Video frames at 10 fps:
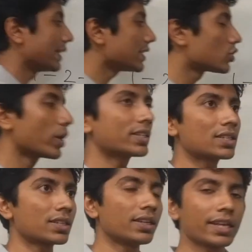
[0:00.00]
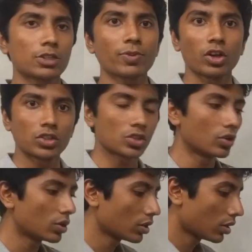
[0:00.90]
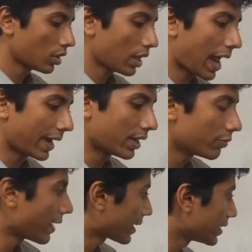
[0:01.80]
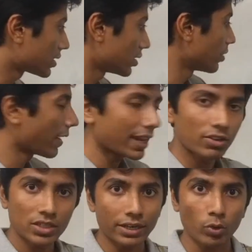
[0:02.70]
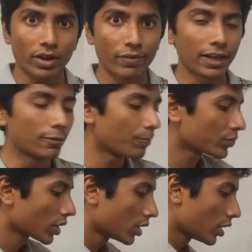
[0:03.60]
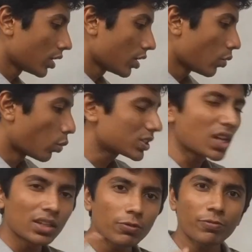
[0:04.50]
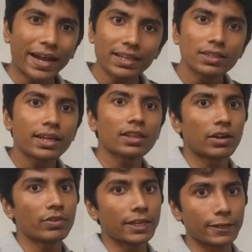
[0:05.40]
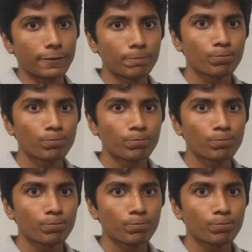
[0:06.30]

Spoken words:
these two exist in TSP also. And in fact, it's defining our state quite well. What's the other final thing that we need?